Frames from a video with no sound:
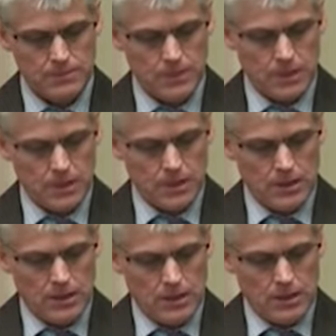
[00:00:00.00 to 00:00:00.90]

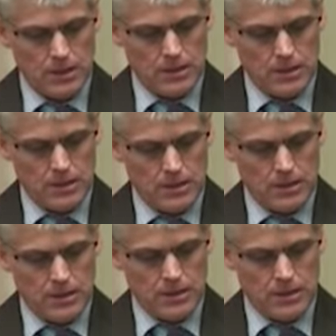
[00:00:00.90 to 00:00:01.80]

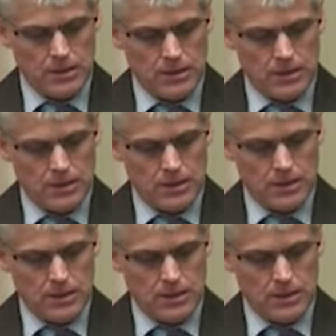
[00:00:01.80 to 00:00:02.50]
No one is speaking in this clip.